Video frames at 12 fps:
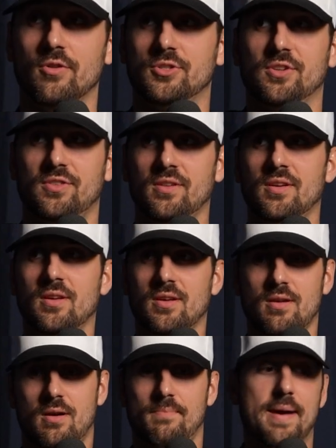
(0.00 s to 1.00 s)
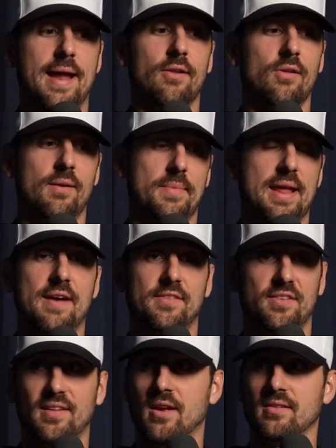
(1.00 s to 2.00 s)
It's just a battle I'm going to have to
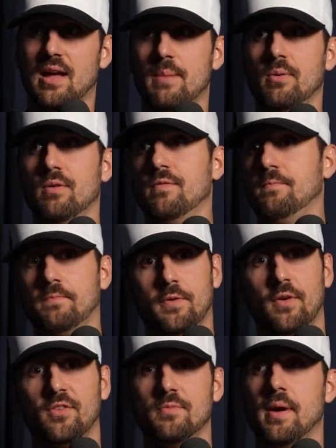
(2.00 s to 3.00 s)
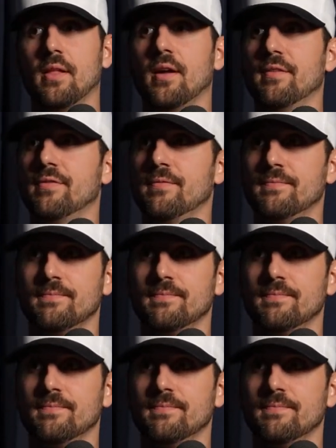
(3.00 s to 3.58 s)
stay on top of the rest of my life.